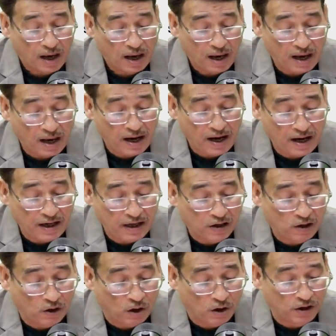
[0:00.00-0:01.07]
and
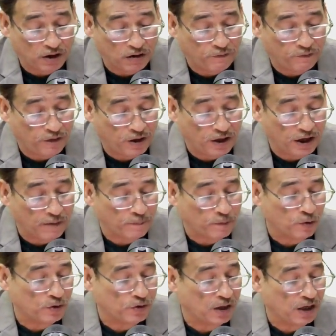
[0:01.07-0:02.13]
long-term fund
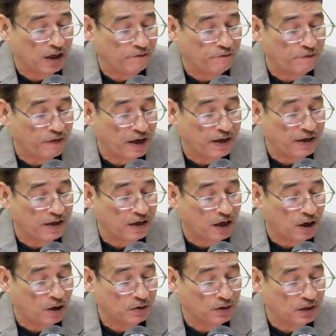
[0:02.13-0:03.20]
approach and find
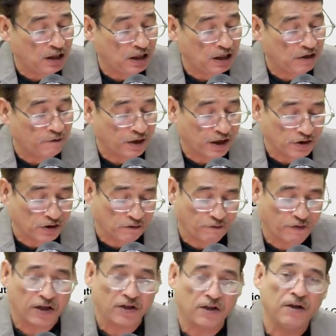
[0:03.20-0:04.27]
out the leverage effect.